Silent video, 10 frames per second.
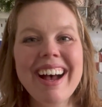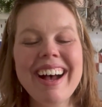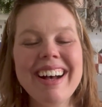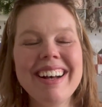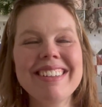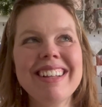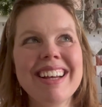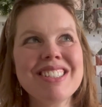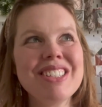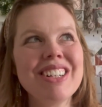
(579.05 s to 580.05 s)

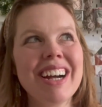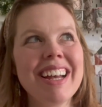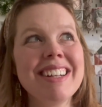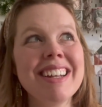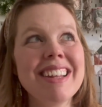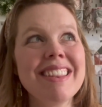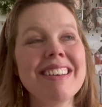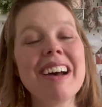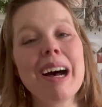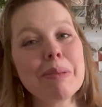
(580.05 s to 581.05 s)
Last year I knit the
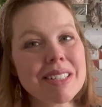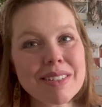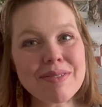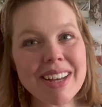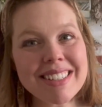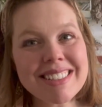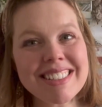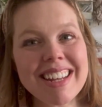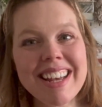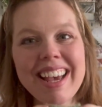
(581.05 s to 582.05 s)
Hobbiton vest,
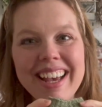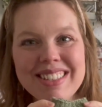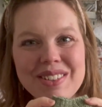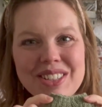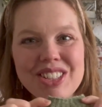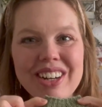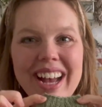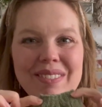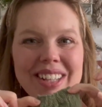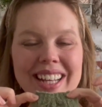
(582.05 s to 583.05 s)
and so this year
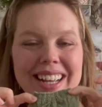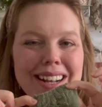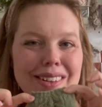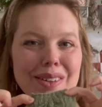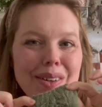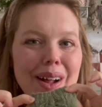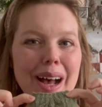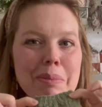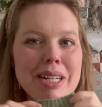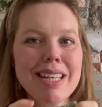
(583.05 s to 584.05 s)
having like another little
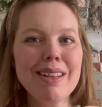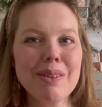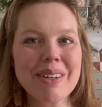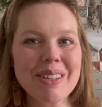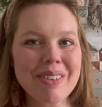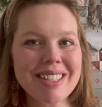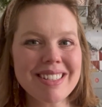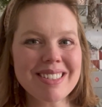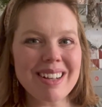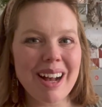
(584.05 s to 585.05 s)
hobbity Lord of the
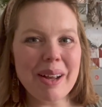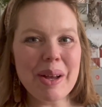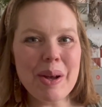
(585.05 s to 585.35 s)
Ringsy sock